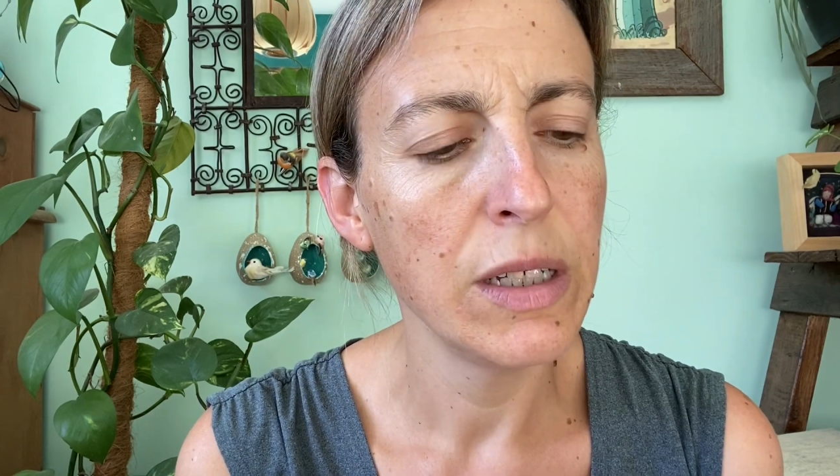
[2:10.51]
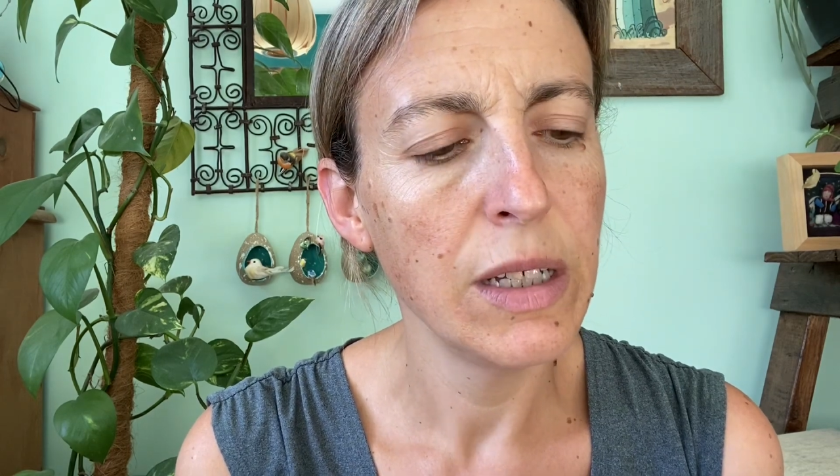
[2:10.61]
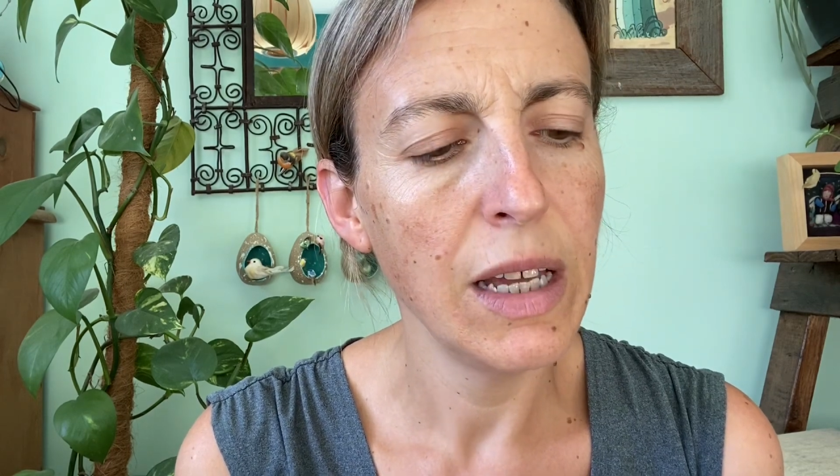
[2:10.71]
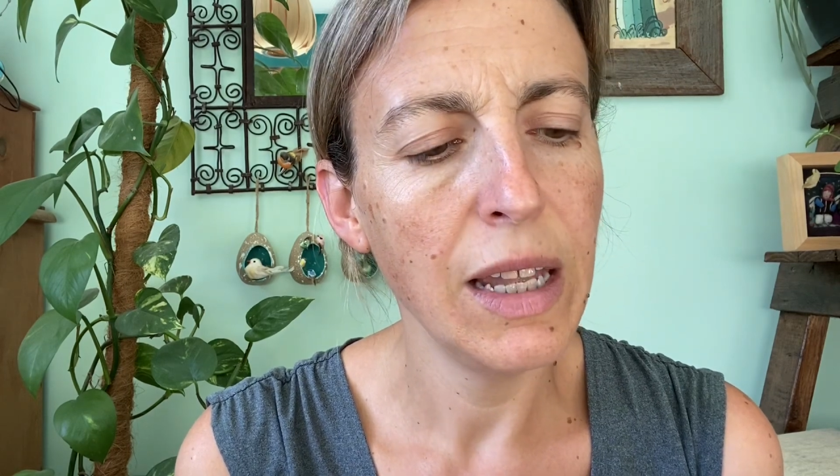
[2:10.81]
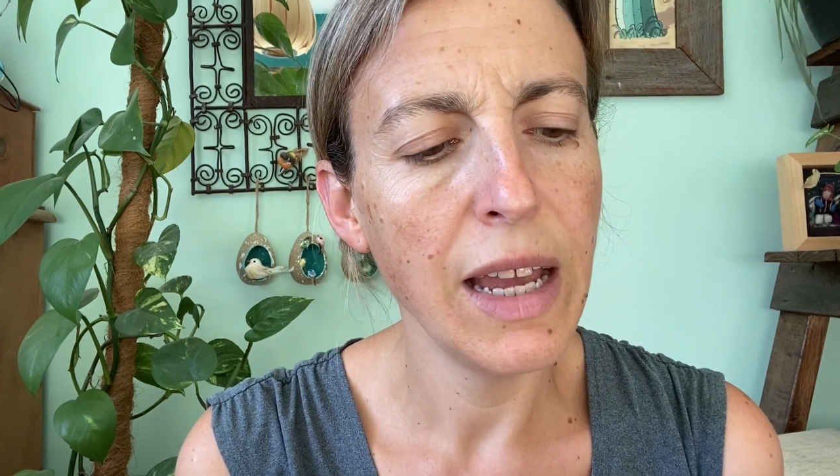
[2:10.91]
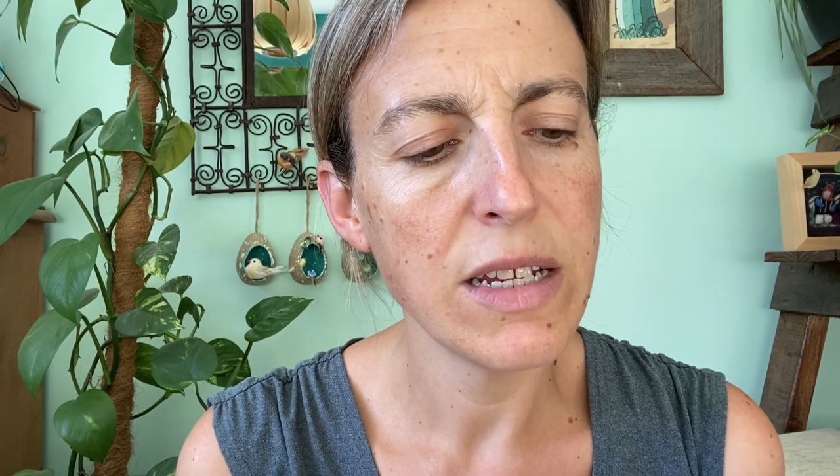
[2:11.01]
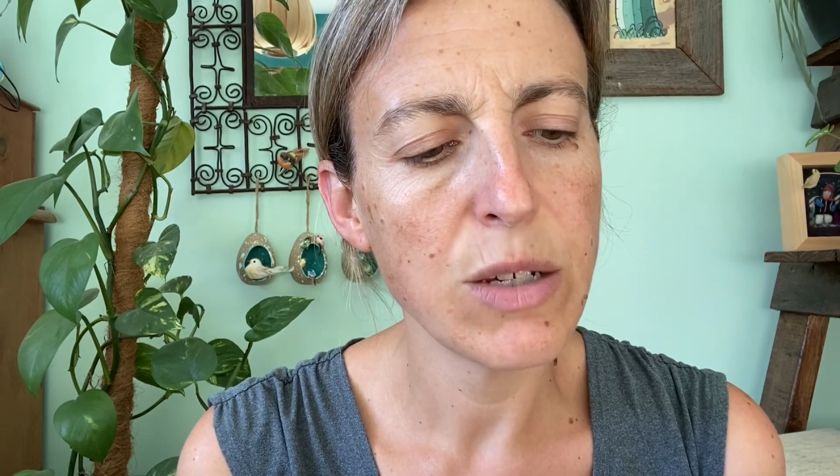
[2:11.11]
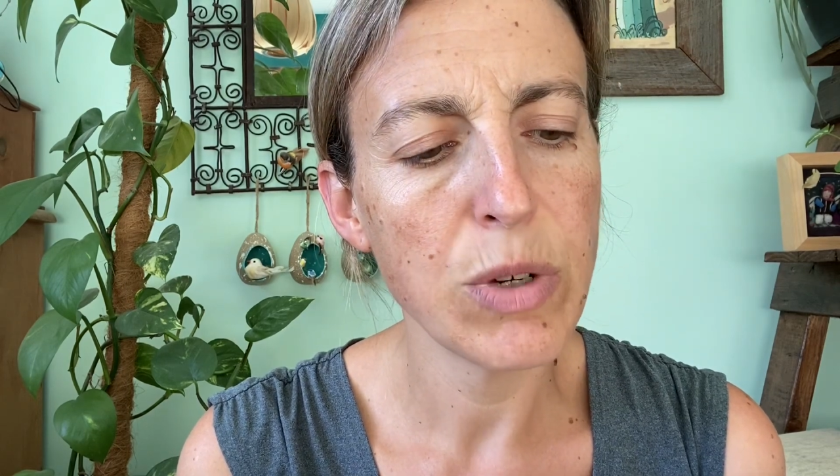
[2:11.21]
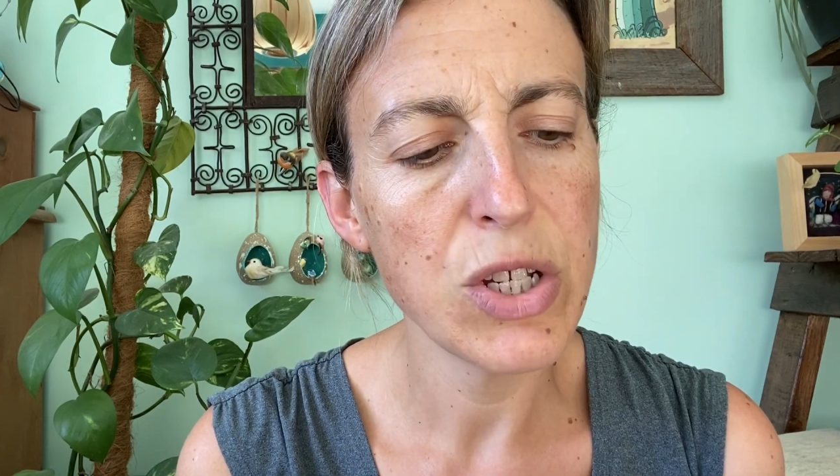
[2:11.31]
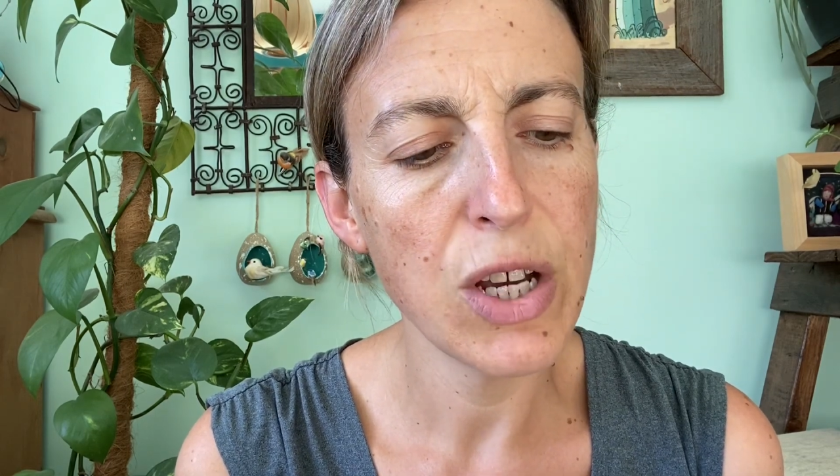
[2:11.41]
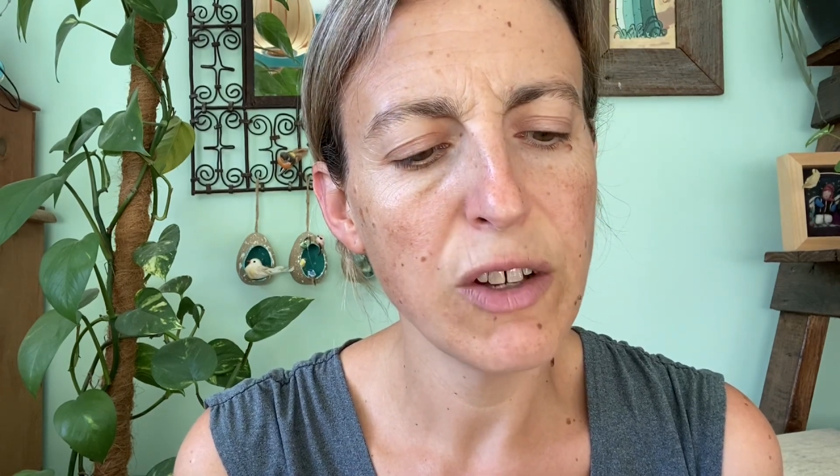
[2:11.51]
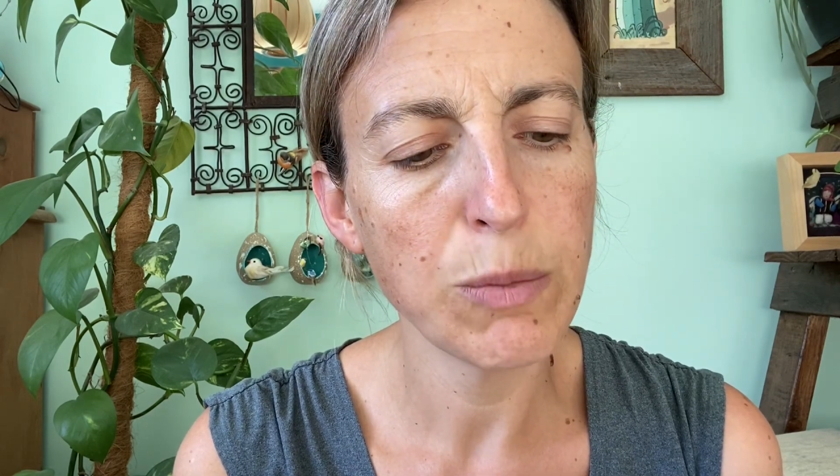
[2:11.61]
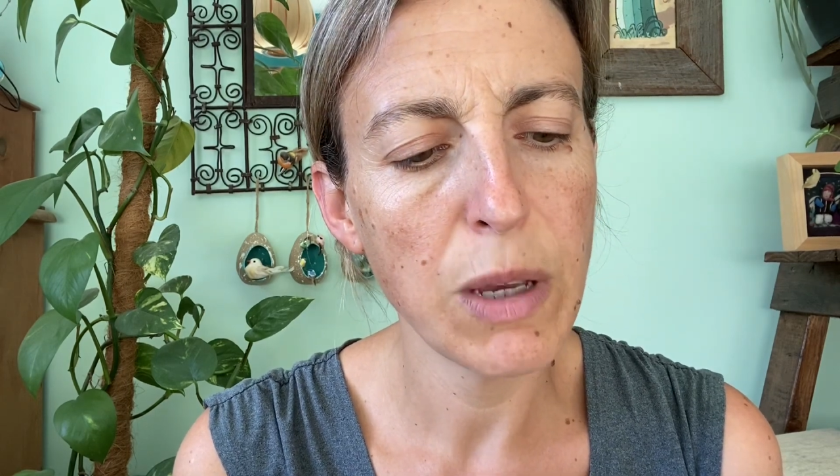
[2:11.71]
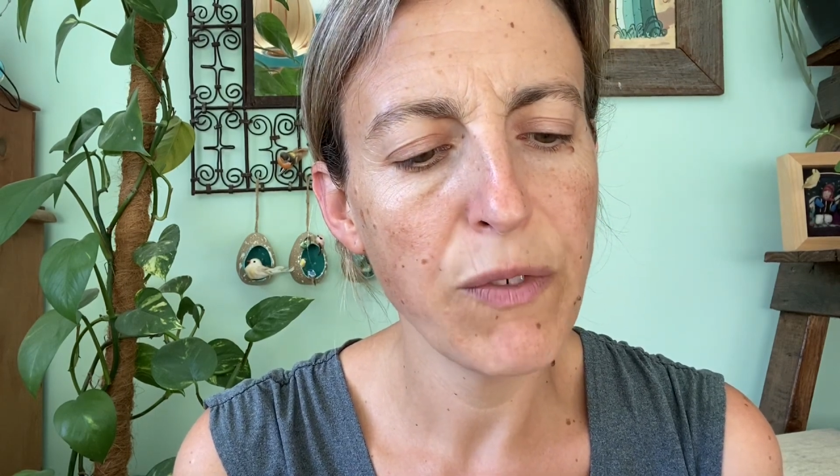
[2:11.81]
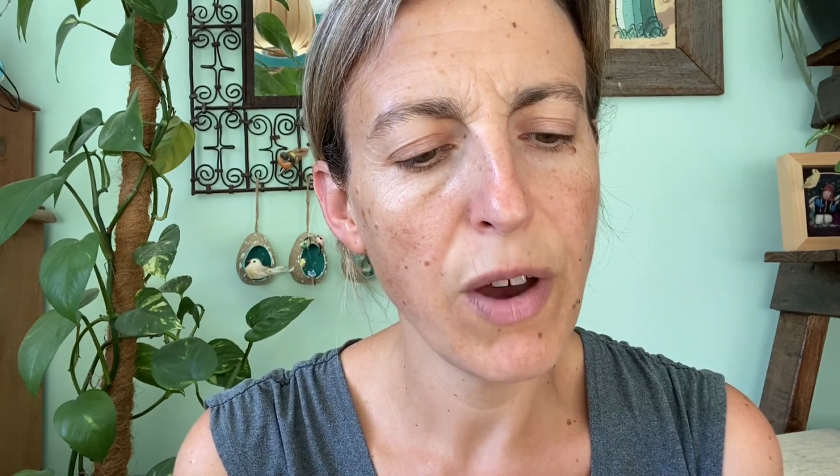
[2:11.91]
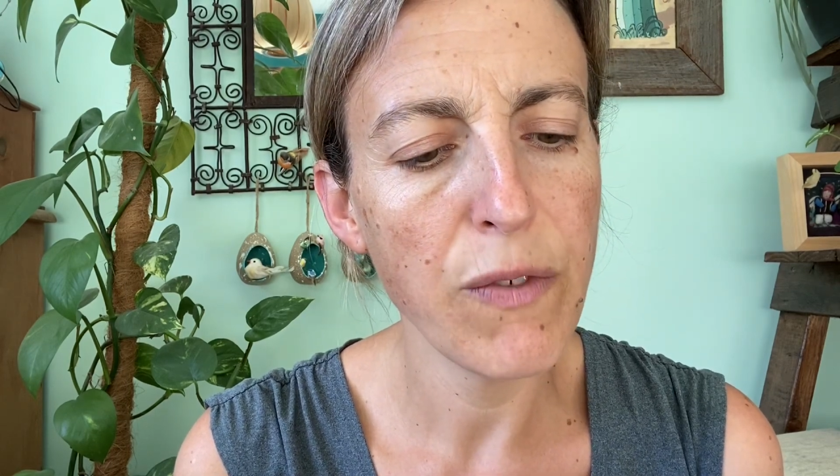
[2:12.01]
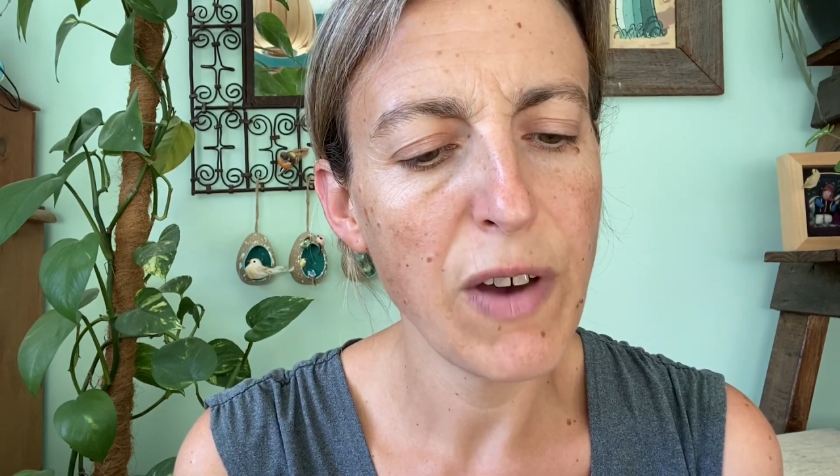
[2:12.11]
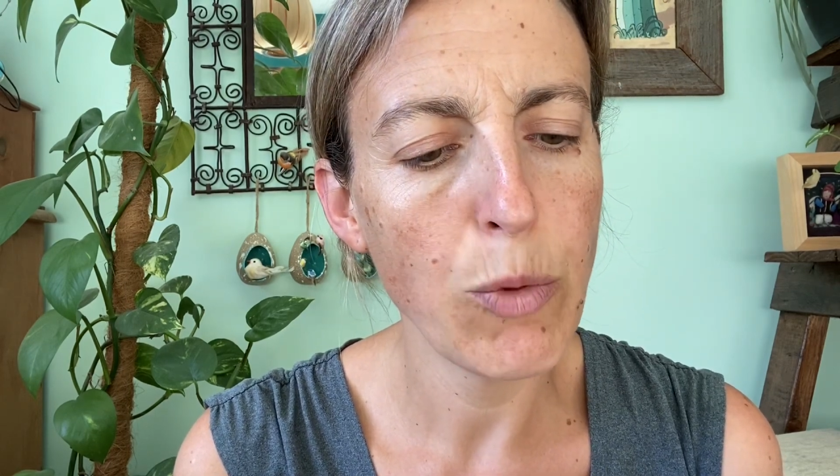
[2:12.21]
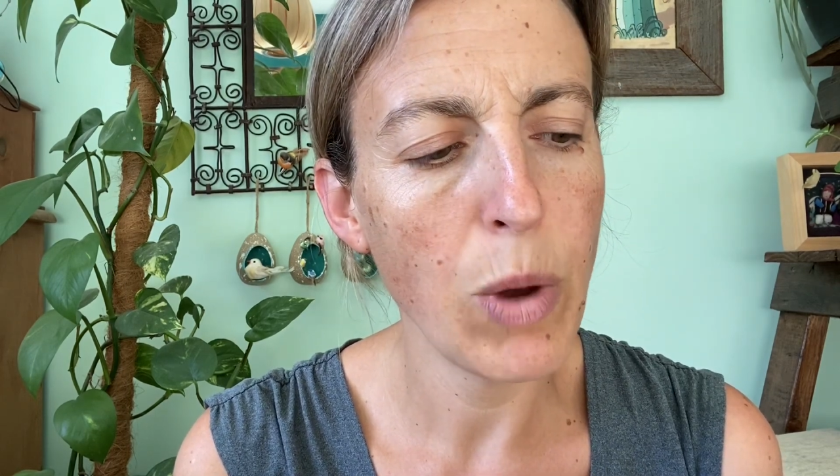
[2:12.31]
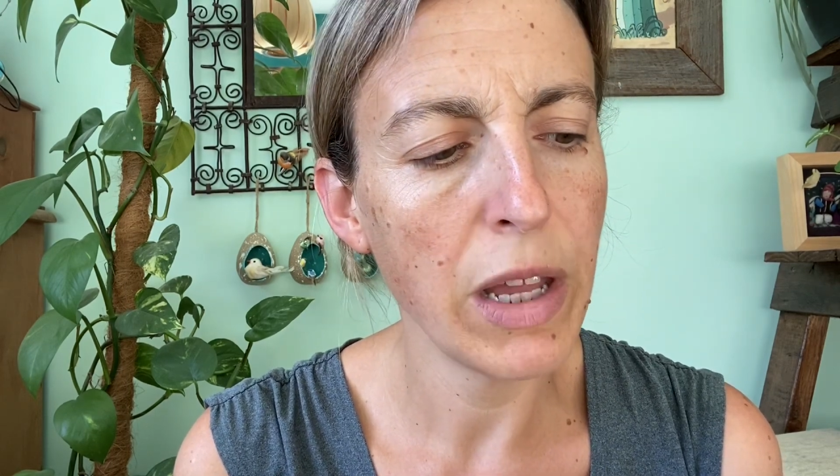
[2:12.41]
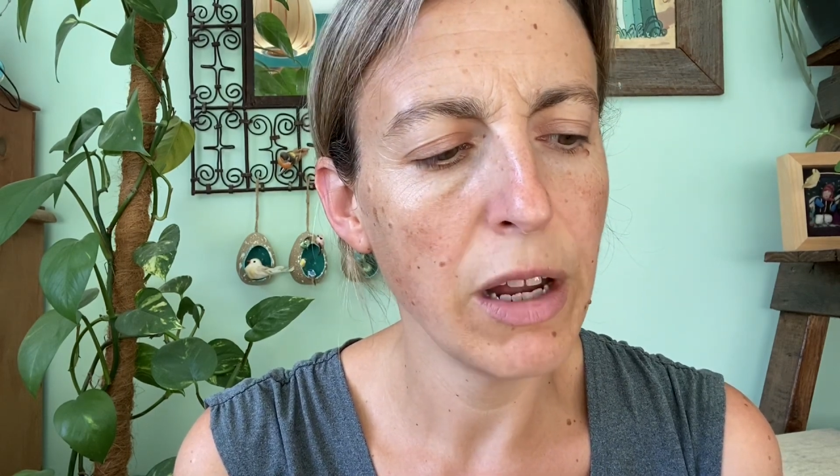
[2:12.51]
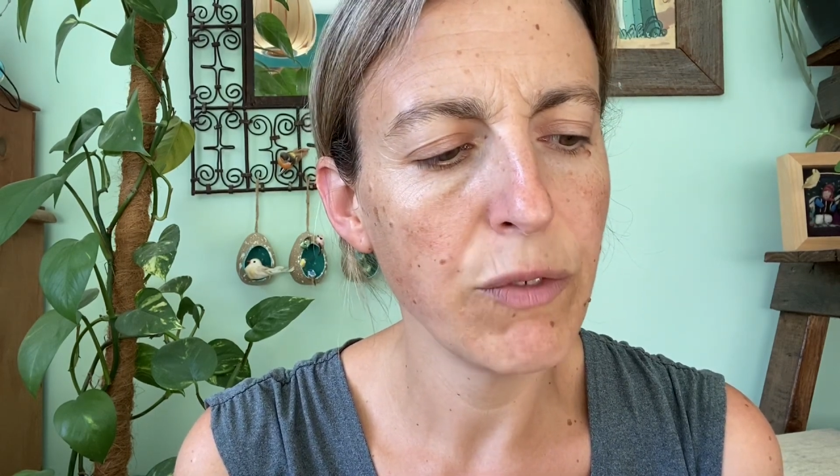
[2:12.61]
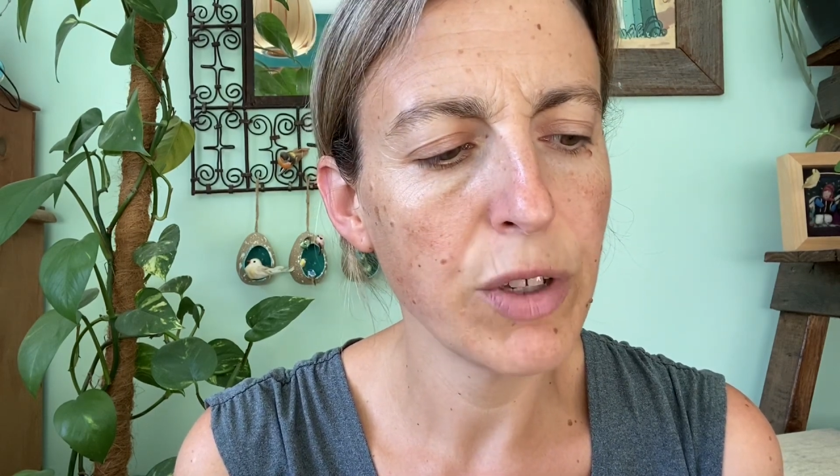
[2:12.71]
and later, when she asked me if I felt well enough to